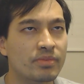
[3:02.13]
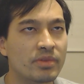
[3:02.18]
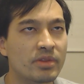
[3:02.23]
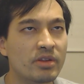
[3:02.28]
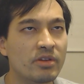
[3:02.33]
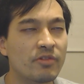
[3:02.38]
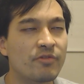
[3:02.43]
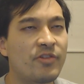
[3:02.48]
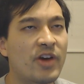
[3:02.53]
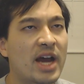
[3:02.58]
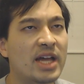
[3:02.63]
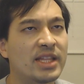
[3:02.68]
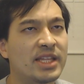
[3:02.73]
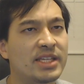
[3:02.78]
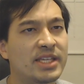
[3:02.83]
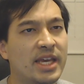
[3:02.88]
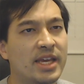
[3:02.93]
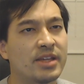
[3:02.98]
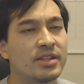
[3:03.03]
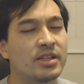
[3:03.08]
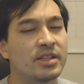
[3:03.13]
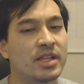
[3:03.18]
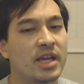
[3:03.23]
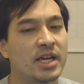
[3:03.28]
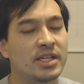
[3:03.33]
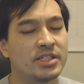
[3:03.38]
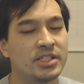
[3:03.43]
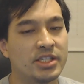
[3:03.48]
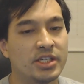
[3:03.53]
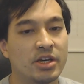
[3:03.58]
finally getting an
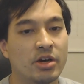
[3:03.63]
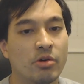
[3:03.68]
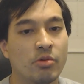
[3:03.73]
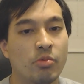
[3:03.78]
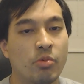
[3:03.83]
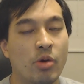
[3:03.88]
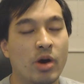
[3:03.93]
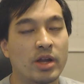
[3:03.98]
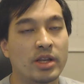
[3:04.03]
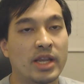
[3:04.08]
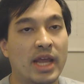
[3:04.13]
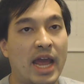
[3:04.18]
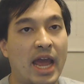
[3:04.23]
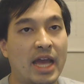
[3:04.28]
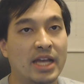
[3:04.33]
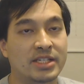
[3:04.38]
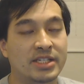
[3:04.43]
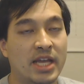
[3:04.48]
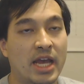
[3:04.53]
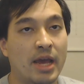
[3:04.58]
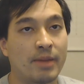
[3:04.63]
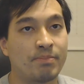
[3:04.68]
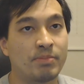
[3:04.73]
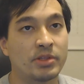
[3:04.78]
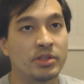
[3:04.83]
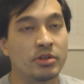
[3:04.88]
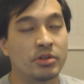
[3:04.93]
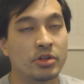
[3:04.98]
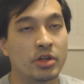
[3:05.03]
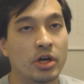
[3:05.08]
idea of what has
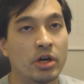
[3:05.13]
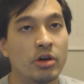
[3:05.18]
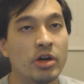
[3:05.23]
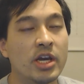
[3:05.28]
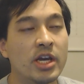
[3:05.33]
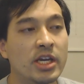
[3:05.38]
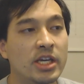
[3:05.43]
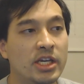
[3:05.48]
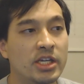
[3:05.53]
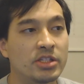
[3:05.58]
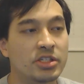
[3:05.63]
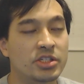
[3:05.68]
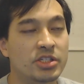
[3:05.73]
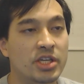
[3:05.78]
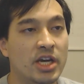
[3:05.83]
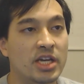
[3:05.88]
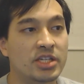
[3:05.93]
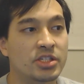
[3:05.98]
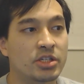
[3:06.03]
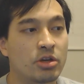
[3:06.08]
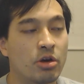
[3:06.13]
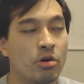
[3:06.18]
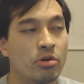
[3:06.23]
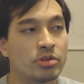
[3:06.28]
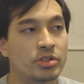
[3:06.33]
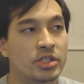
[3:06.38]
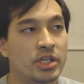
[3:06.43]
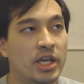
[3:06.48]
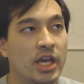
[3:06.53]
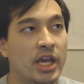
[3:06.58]
happened, you know. He decides to go
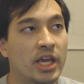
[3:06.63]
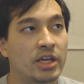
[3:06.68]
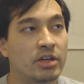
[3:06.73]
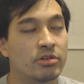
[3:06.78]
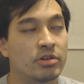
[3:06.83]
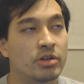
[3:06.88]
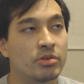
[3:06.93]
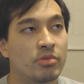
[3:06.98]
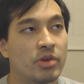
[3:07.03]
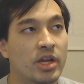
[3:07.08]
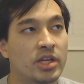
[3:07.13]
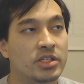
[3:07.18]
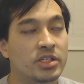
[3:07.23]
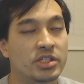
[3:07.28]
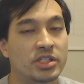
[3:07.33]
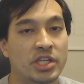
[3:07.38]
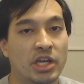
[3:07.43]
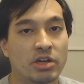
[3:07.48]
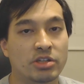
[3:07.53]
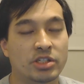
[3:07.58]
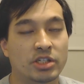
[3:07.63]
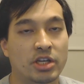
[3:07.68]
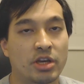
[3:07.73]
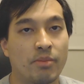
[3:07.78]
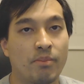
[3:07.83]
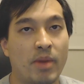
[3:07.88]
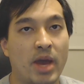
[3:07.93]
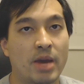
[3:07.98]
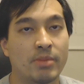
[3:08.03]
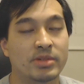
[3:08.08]
into anger and rage and tells the
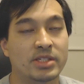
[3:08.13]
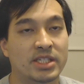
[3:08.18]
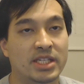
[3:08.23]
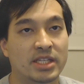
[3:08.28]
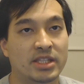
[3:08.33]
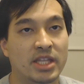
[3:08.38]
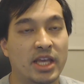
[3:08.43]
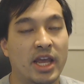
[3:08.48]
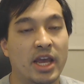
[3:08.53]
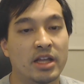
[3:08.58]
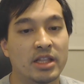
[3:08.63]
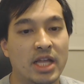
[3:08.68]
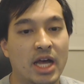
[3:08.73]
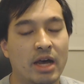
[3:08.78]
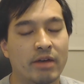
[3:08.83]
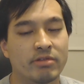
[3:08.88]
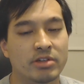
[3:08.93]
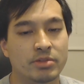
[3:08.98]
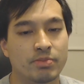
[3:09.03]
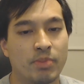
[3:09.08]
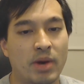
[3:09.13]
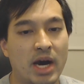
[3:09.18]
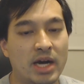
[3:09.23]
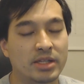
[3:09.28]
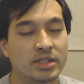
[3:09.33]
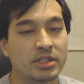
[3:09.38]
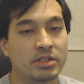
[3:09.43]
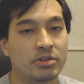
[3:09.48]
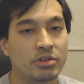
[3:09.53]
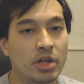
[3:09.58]
commandments get the hell out of his
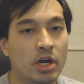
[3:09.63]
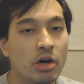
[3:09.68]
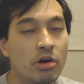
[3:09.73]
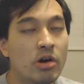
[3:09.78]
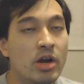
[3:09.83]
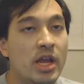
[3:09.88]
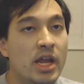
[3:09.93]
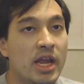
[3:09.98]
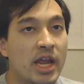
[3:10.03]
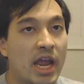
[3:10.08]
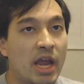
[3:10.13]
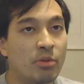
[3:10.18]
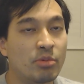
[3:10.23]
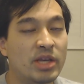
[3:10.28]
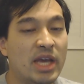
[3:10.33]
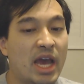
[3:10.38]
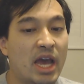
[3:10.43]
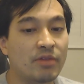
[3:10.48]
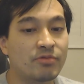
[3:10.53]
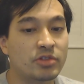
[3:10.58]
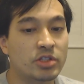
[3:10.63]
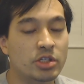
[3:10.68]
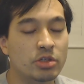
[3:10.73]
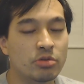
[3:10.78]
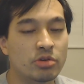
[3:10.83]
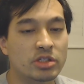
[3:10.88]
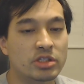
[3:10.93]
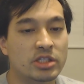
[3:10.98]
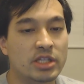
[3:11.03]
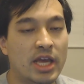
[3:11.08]
body, you know. And we have
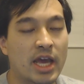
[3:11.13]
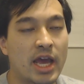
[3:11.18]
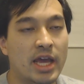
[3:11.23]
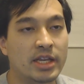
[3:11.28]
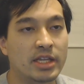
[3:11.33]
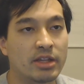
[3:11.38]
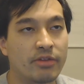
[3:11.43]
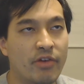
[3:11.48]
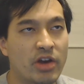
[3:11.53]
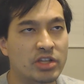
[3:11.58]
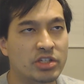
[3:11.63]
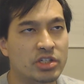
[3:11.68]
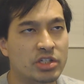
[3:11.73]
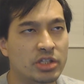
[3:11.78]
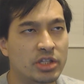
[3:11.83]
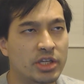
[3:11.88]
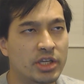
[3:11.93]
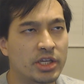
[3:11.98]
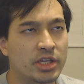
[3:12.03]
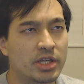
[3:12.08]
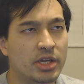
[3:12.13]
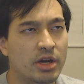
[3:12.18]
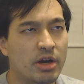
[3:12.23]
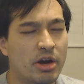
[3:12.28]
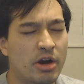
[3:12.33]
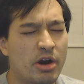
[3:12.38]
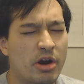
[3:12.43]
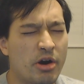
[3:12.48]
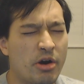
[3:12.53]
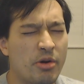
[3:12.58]
to it that eventually
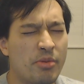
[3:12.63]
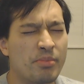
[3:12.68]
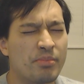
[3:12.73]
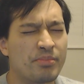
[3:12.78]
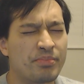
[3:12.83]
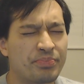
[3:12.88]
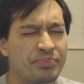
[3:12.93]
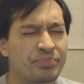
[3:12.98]
um,